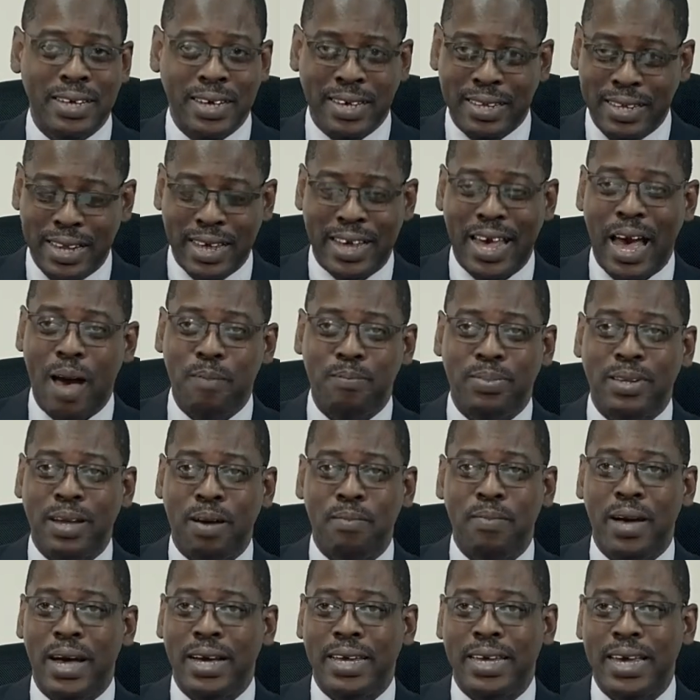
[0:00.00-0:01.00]
The capital
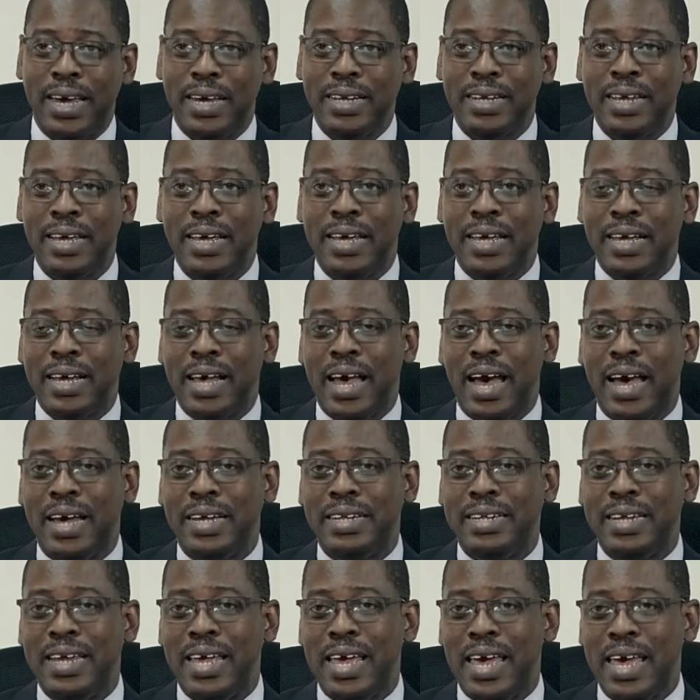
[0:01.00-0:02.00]
market
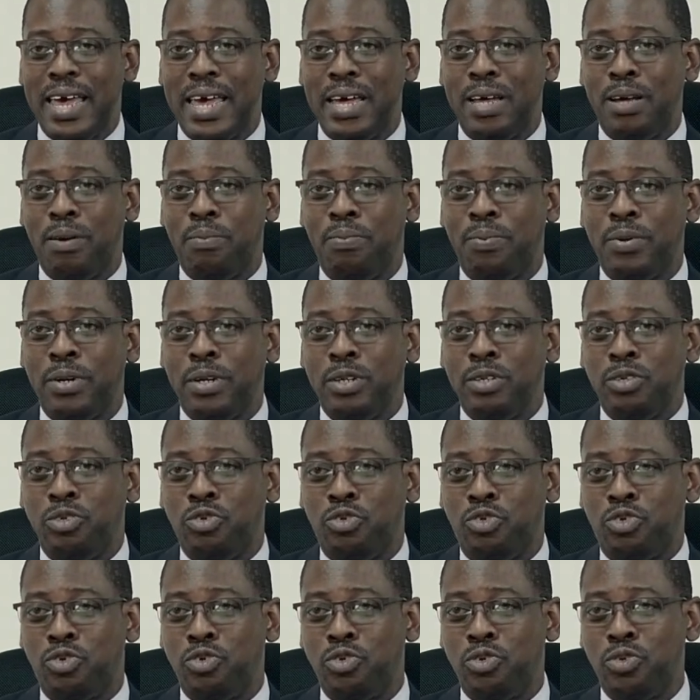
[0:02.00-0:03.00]
can help
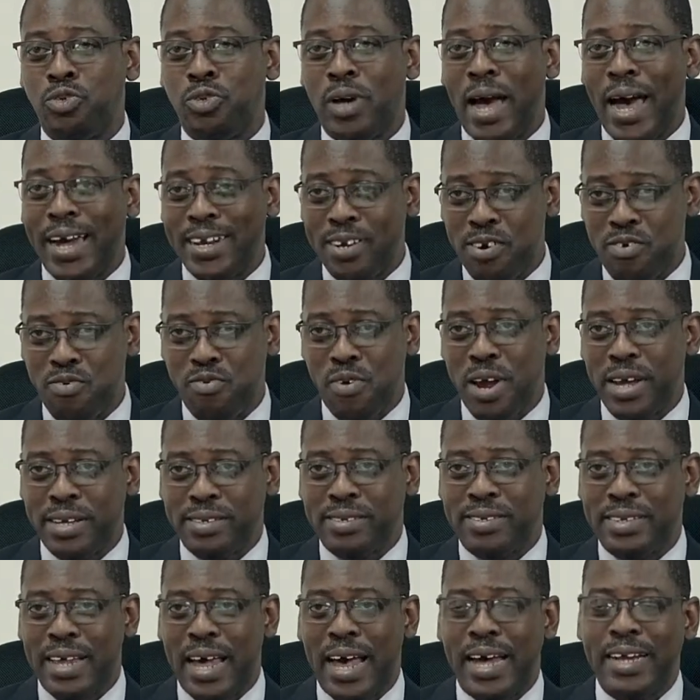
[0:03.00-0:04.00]
to address
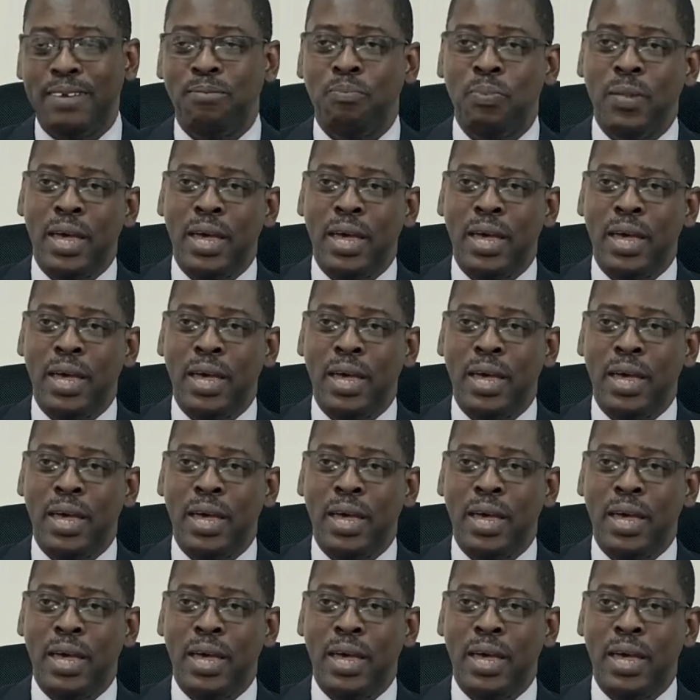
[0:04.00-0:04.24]
that.